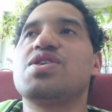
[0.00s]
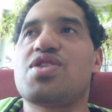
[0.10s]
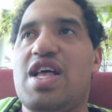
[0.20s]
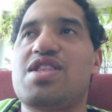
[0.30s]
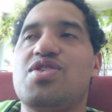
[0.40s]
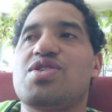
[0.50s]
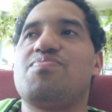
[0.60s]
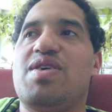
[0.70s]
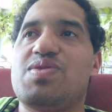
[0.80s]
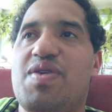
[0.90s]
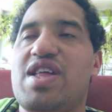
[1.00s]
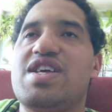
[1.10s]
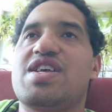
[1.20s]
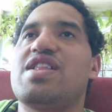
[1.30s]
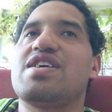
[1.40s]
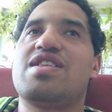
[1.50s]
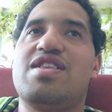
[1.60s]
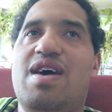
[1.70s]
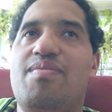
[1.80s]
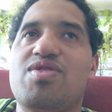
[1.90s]
So that's just my speculation that
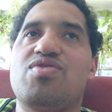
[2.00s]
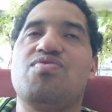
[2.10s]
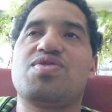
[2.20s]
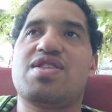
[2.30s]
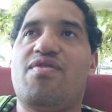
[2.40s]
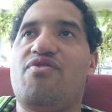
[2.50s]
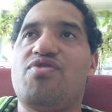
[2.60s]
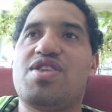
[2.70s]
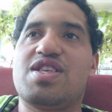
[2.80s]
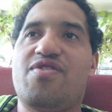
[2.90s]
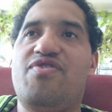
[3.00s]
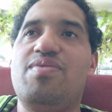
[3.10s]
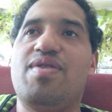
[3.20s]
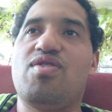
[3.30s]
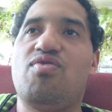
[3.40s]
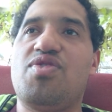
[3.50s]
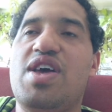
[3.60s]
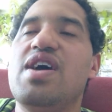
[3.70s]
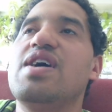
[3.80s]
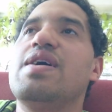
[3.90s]
Yamato's Devil Fruit is the female
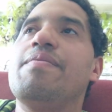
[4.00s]
Oni.